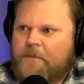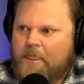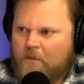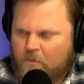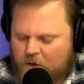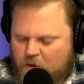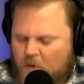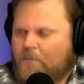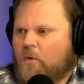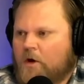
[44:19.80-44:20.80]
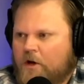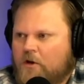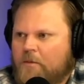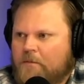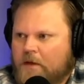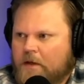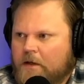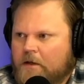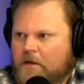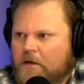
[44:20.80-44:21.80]
When you are born a human
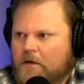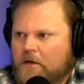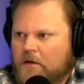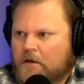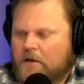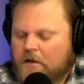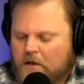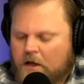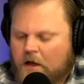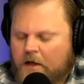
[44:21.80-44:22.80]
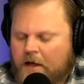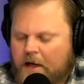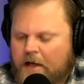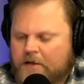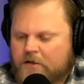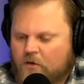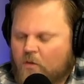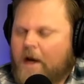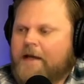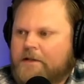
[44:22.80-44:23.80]
being, God has
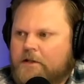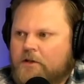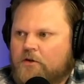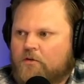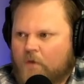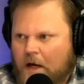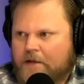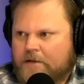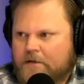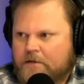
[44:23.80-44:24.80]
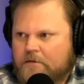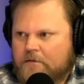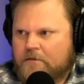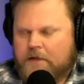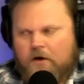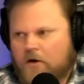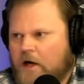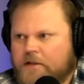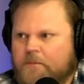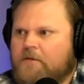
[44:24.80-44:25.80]
granted you rights yeah. that are
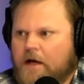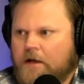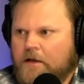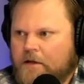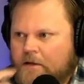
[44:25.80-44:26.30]
not to be violated.